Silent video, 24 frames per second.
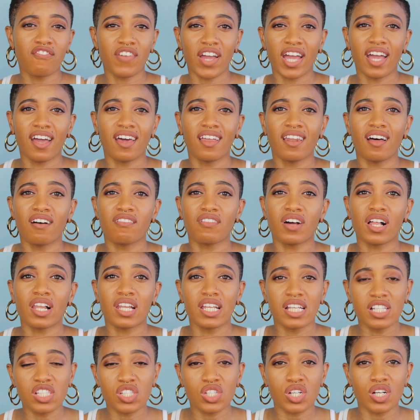a fan of
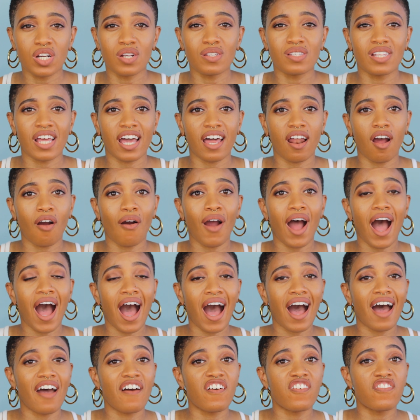cleansers that are
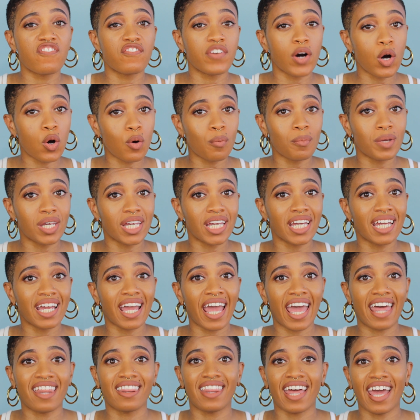high
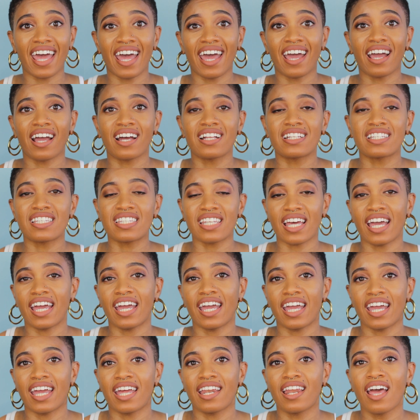foaming and that
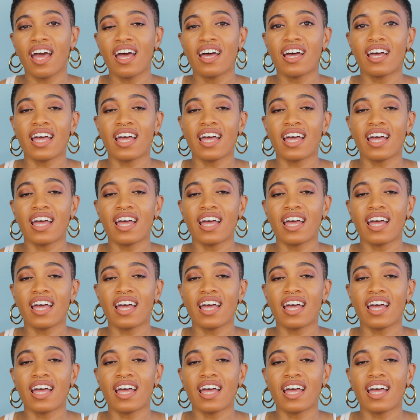contain